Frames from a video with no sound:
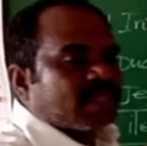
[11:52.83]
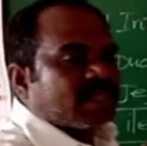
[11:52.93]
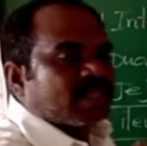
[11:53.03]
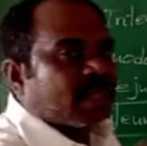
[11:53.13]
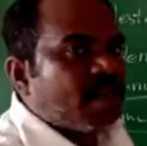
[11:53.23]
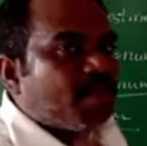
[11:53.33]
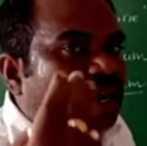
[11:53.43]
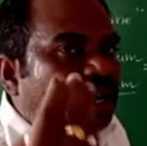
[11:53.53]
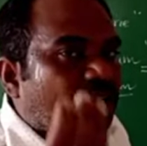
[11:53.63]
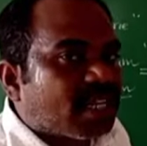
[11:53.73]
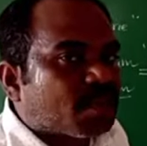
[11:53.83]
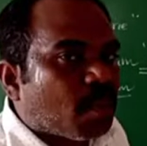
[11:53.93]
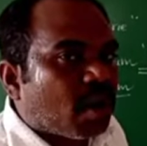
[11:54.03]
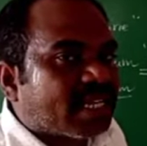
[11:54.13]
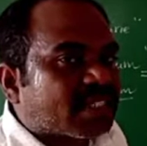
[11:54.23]
Third part of the
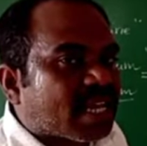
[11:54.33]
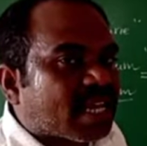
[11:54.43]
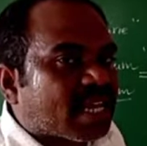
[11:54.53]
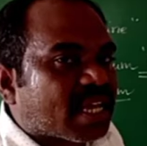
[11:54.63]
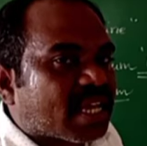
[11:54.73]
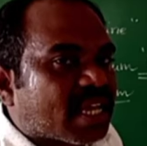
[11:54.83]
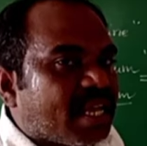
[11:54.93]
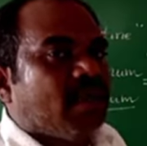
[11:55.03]
small intestine,